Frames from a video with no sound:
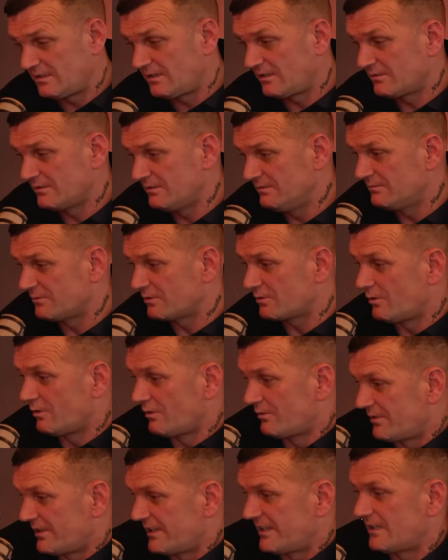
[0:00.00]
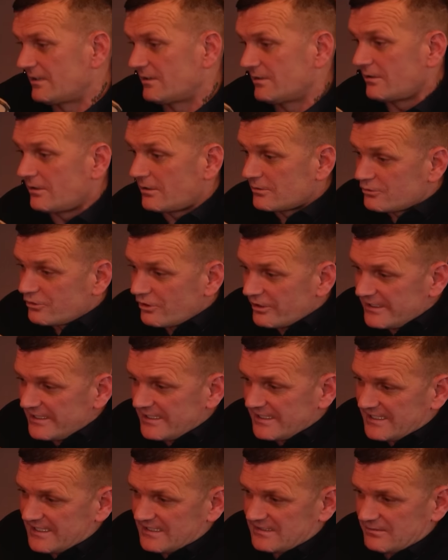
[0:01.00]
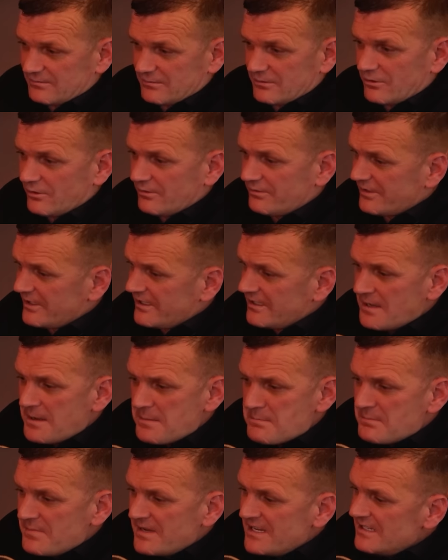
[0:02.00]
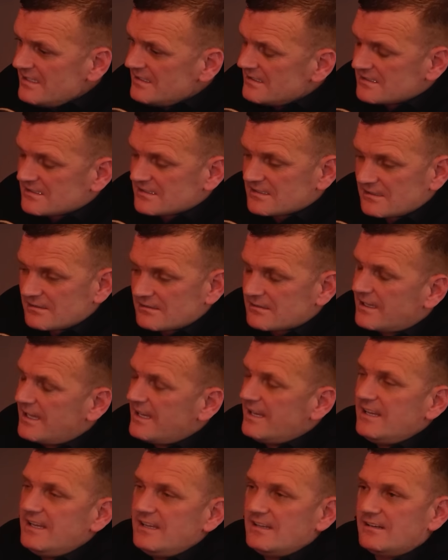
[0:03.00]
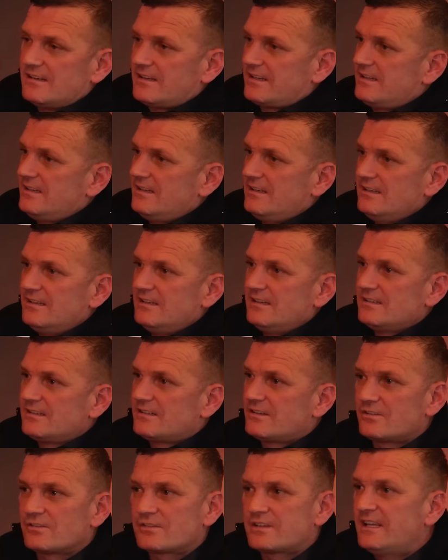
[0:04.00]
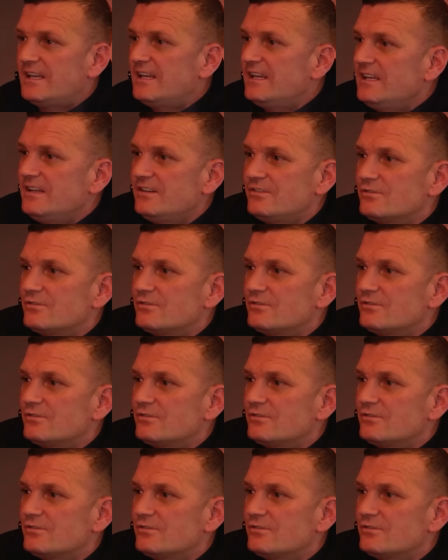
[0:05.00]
are in recovery and are, are trying to get to recovery. Meetings are key, like, mm. they're key,